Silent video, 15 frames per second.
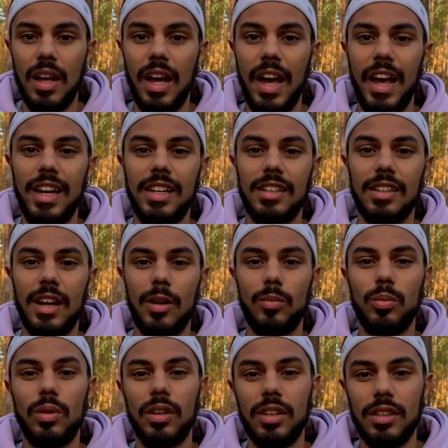and
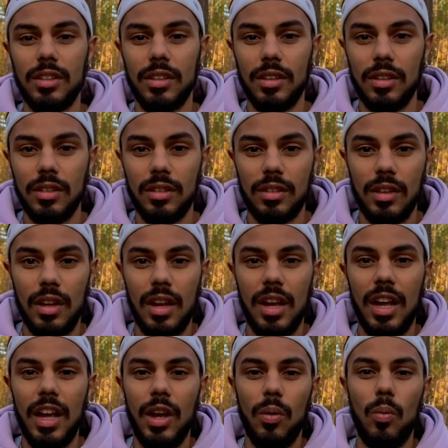Abuelita,
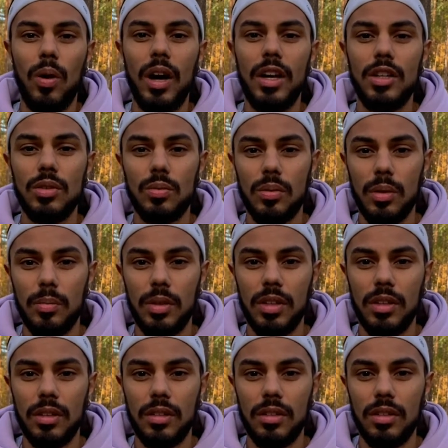a wise woman
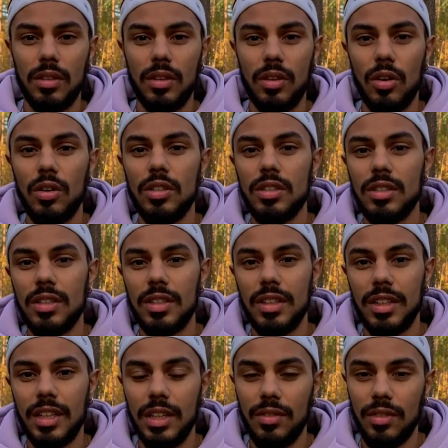constantly
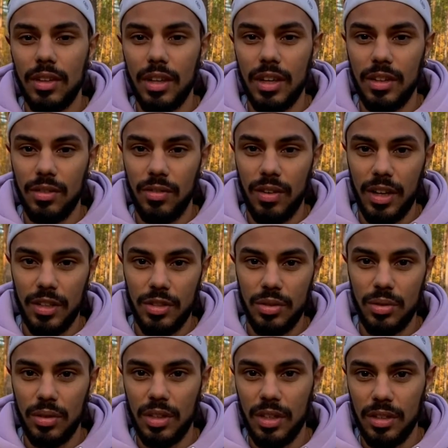giving advice to
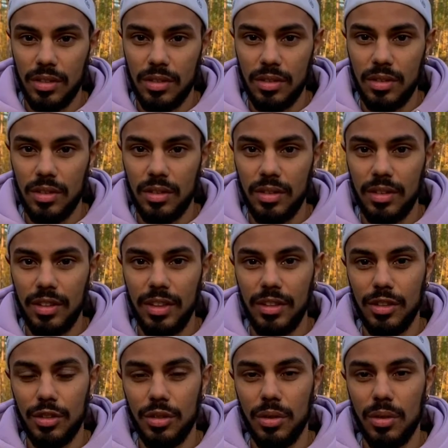kids in the
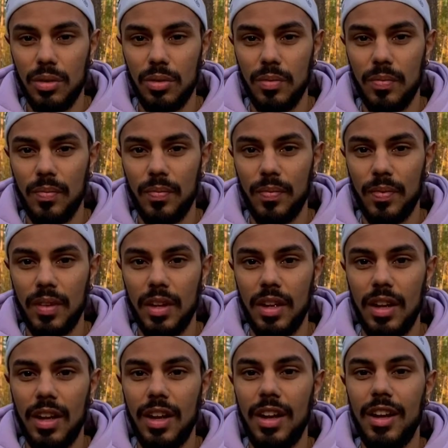show.
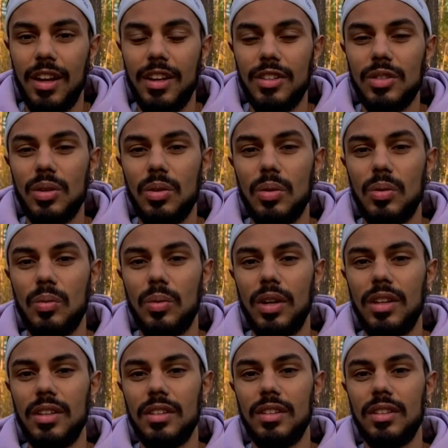So
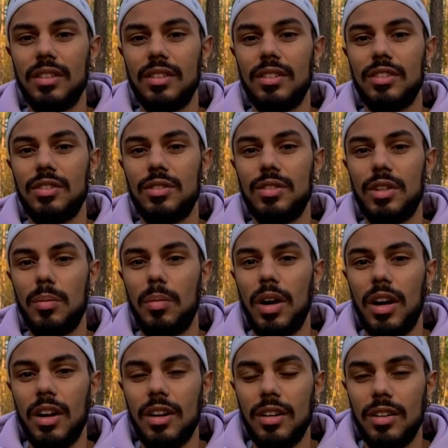when
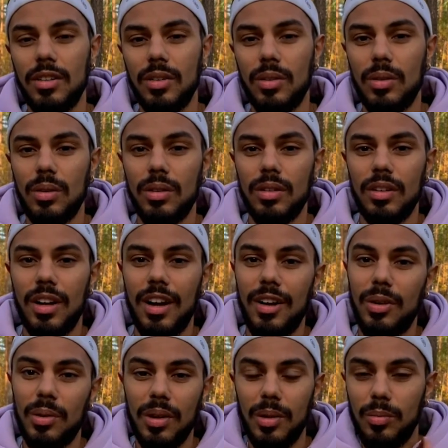Jamal, or
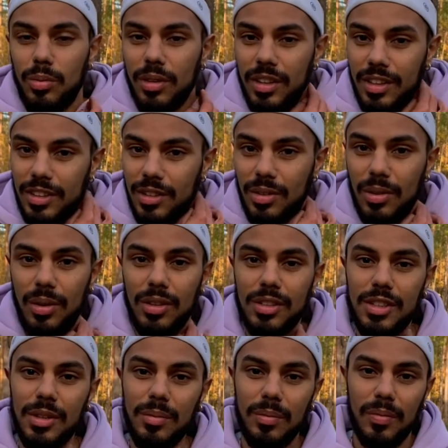how Abuelita calls
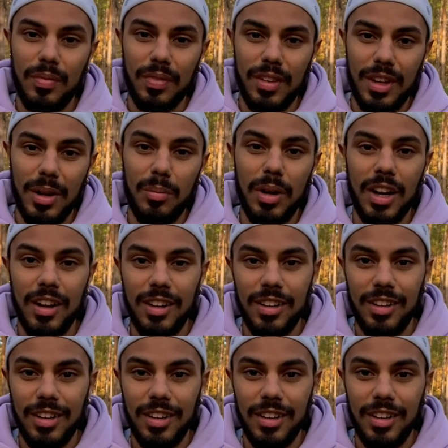him, Jamal,